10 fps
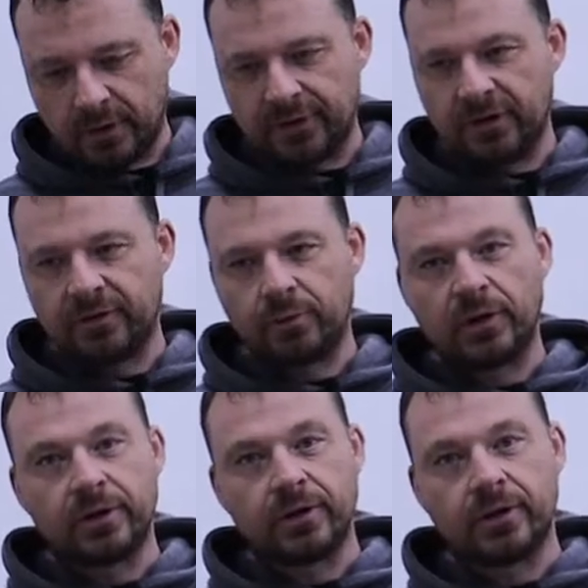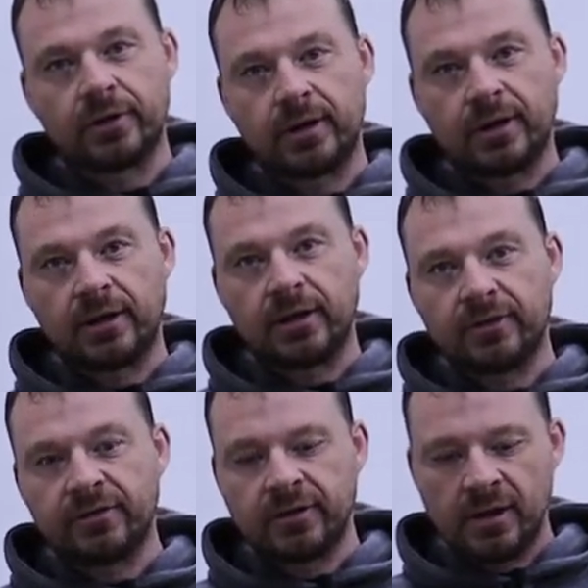What this will do
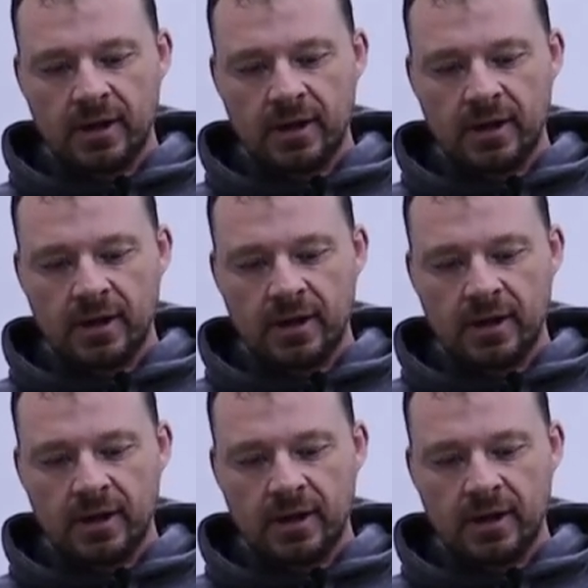is,